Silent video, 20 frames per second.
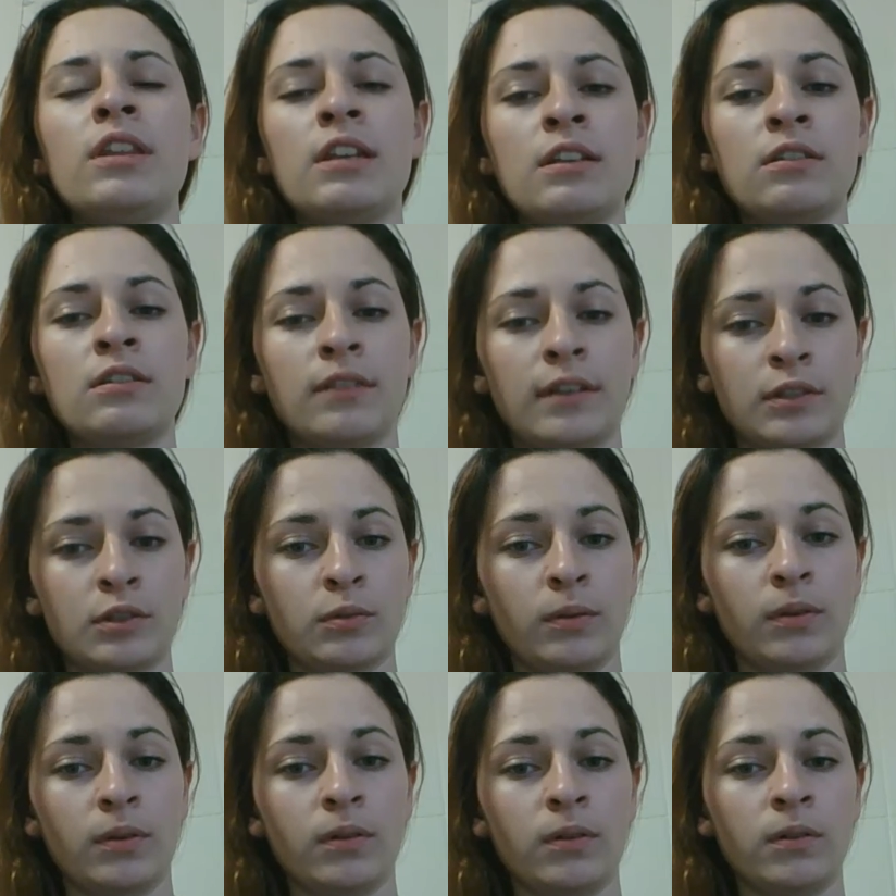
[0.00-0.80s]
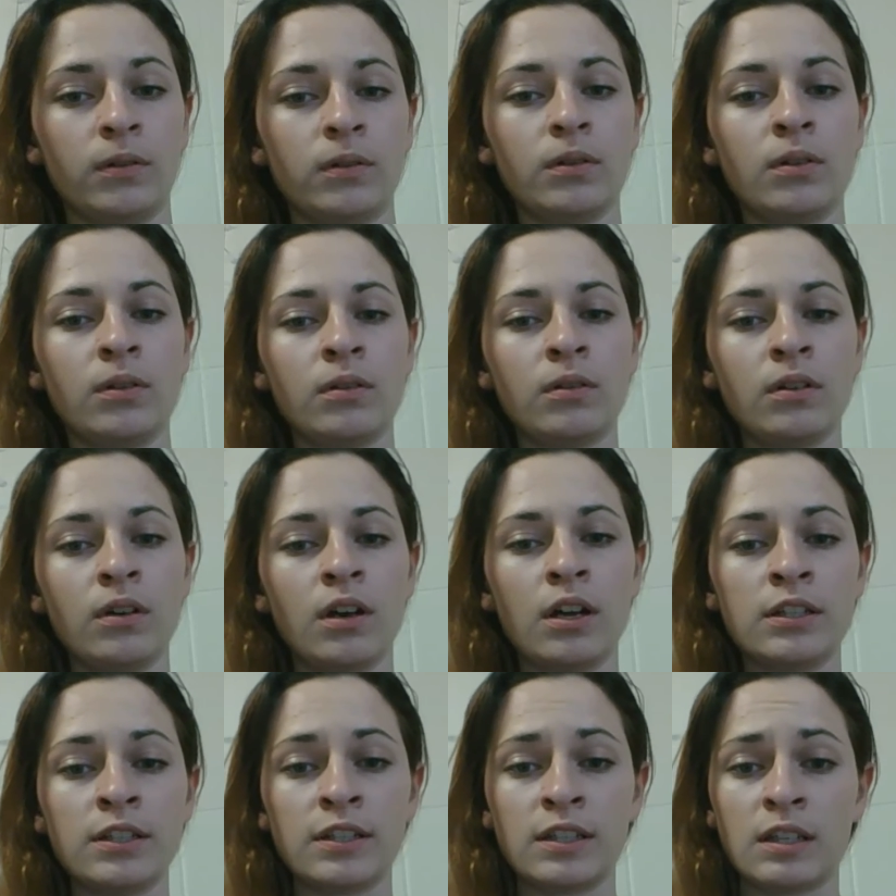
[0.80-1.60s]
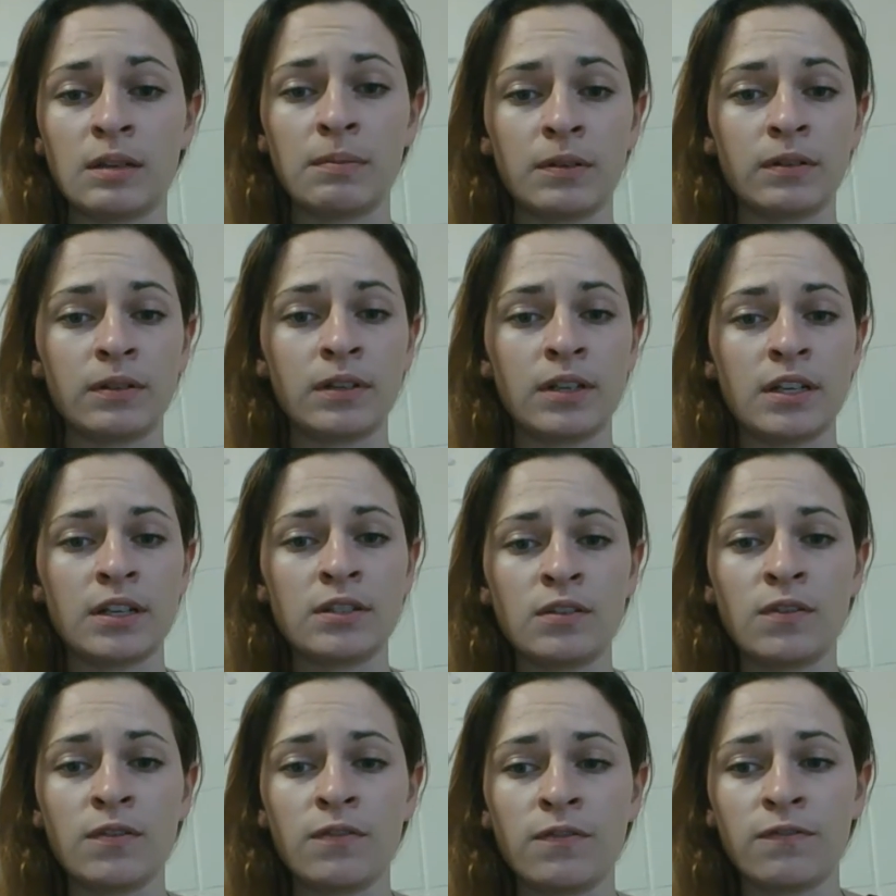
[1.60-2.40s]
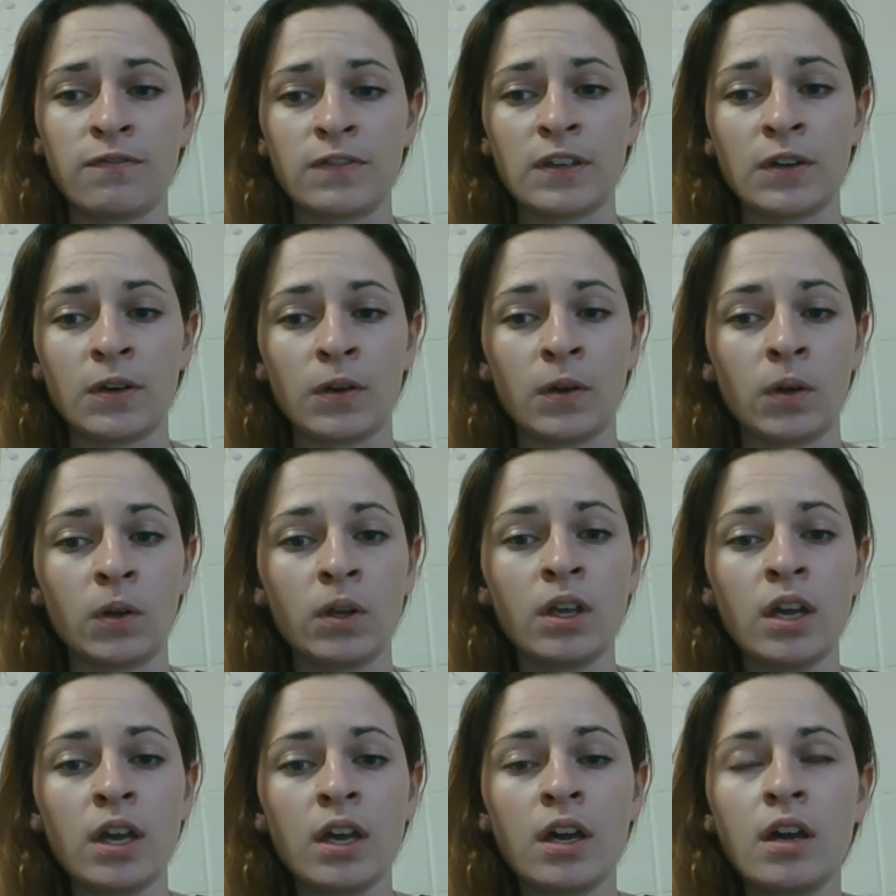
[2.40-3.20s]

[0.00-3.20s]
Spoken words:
an intellectual disability to feel